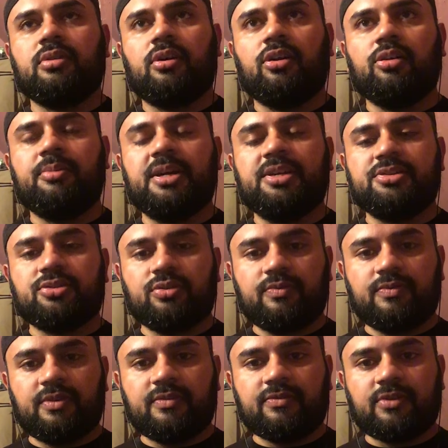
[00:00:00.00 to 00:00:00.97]
all of my
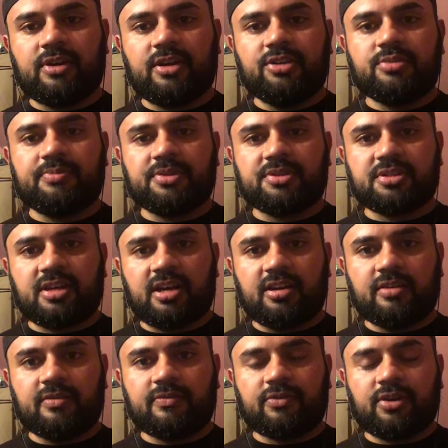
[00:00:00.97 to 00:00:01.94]
Sufi friends,
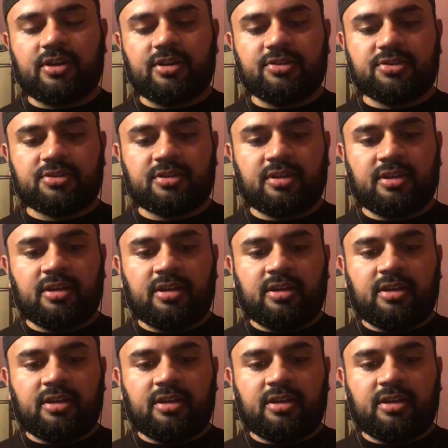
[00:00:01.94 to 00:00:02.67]
Masonic friends,